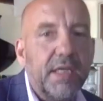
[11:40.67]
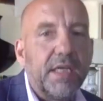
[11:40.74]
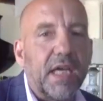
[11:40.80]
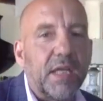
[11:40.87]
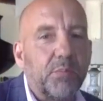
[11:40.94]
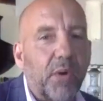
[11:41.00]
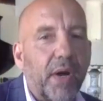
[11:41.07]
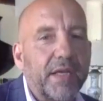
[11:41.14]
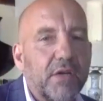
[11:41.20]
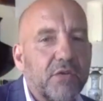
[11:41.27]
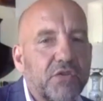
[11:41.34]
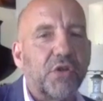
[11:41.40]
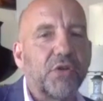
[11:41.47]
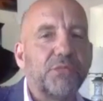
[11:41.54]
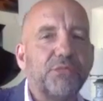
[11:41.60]
And Brian
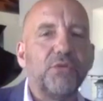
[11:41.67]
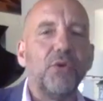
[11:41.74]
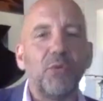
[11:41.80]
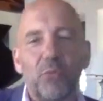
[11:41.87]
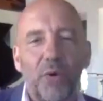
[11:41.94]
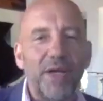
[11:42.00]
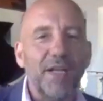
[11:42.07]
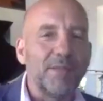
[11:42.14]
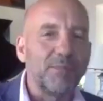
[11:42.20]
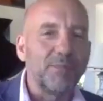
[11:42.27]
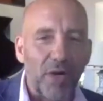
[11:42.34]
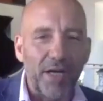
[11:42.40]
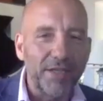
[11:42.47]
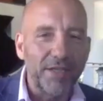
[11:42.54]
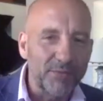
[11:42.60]
Turfel, well,
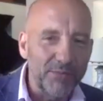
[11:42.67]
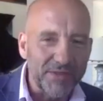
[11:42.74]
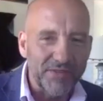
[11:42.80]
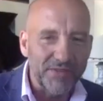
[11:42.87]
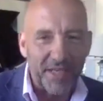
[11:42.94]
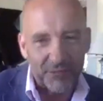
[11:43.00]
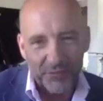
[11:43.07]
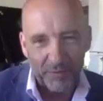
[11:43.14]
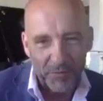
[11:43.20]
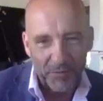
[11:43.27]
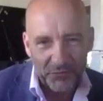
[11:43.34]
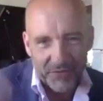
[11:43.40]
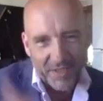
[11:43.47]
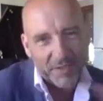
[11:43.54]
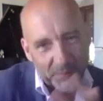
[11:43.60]
Brian was there from the
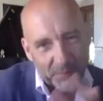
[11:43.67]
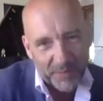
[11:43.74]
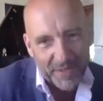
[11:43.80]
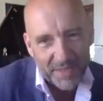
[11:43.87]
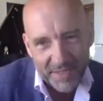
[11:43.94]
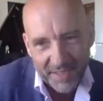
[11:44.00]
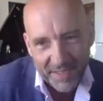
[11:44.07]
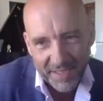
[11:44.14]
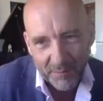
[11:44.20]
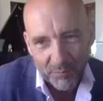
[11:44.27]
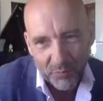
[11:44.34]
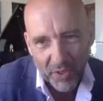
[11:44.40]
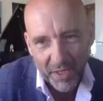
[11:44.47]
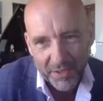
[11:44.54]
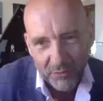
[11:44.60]
very beginning, and
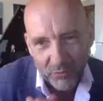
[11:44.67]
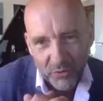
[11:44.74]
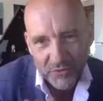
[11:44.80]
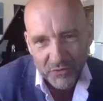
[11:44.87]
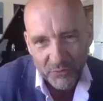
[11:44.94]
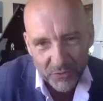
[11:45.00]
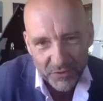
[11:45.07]
Brian was